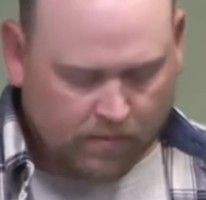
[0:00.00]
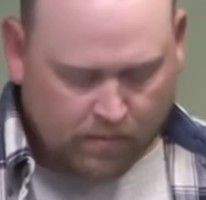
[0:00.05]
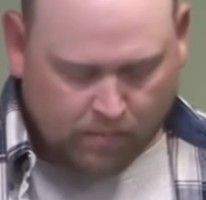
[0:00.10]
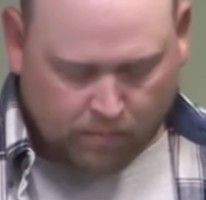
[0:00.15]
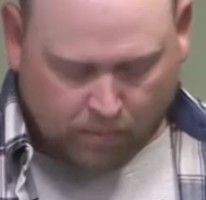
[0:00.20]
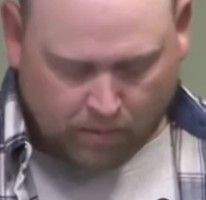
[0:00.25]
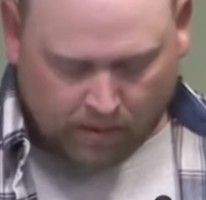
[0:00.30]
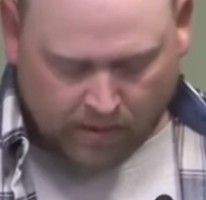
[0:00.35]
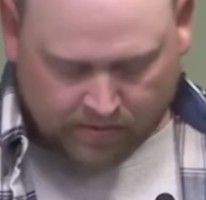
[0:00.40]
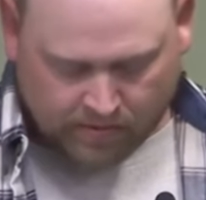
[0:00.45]
Are
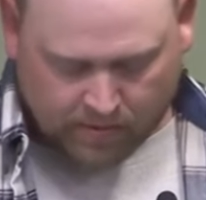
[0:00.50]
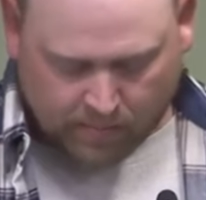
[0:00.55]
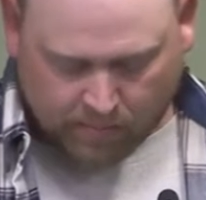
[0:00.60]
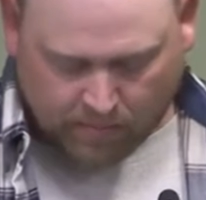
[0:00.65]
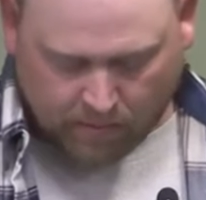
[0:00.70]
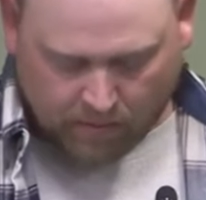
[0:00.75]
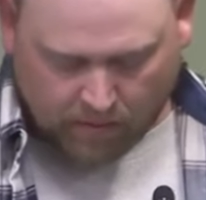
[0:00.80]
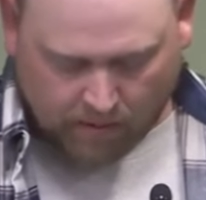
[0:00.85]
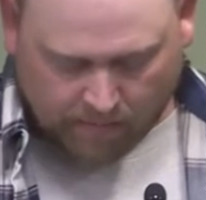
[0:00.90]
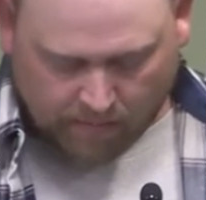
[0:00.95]
pretty
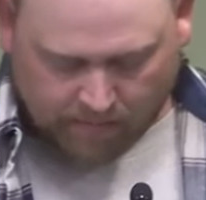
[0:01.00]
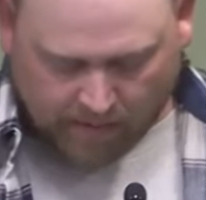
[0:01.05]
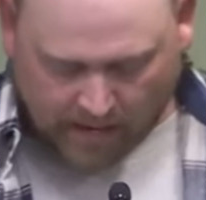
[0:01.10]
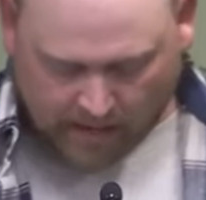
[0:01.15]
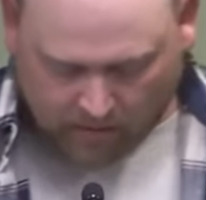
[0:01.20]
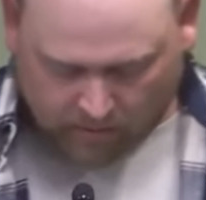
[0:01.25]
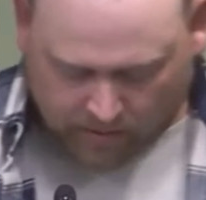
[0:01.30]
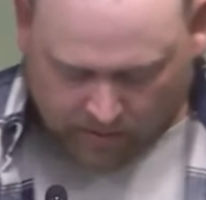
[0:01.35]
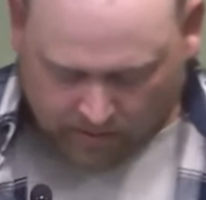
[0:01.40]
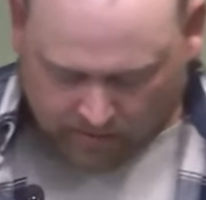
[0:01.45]
similar to
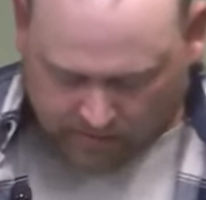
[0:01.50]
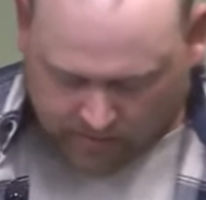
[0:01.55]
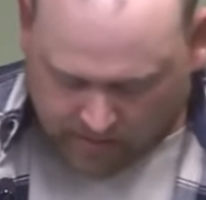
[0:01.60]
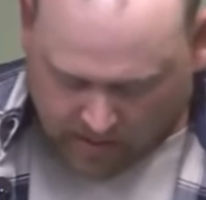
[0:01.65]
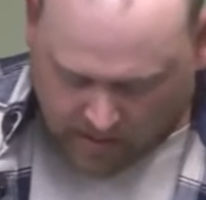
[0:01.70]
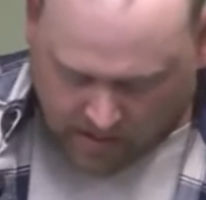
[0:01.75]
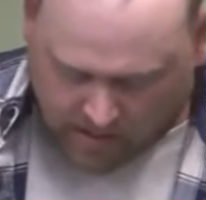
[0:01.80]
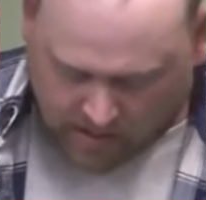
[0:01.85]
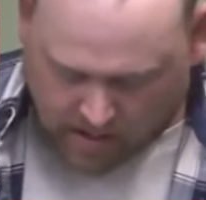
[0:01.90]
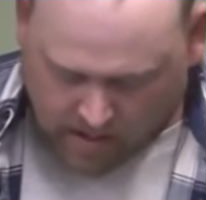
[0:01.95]
faculties.
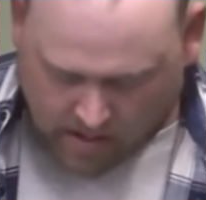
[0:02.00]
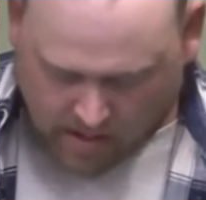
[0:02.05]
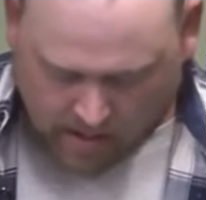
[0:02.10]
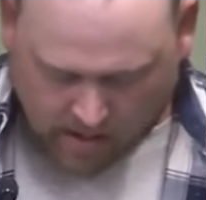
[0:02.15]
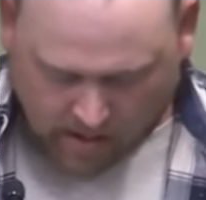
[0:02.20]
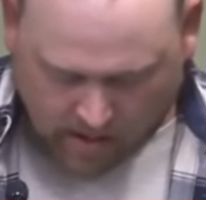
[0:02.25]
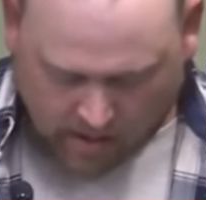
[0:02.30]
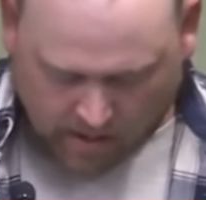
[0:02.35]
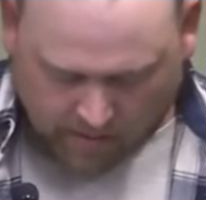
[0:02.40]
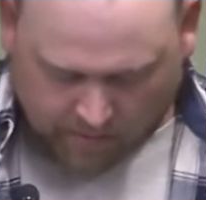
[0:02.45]

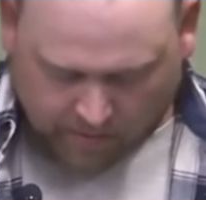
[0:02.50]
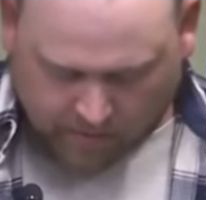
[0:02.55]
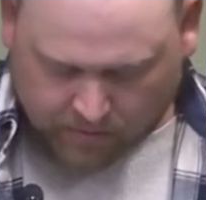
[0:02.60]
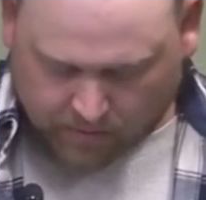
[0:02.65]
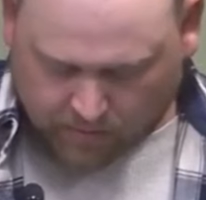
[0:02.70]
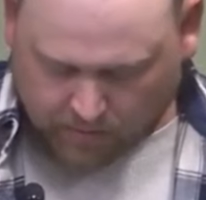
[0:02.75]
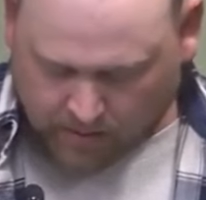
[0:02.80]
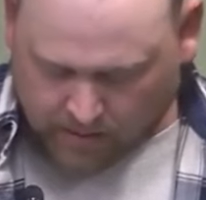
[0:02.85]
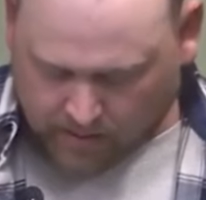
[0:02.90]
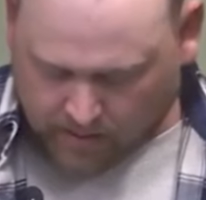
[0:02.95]
The
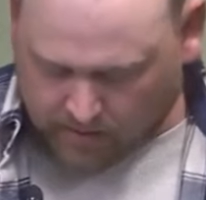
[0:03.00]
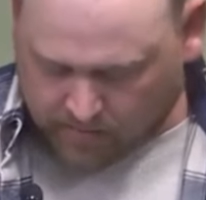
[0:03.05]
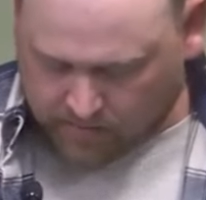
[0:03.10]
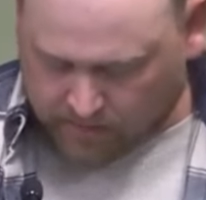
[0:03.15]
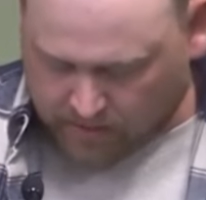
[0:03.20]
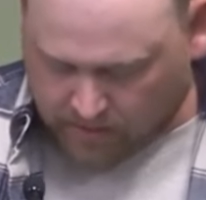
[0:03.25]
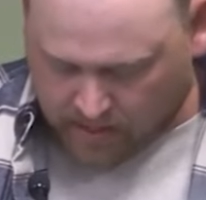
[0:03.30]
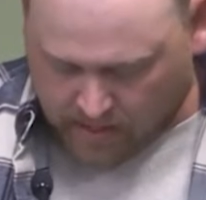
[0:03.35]
first one is: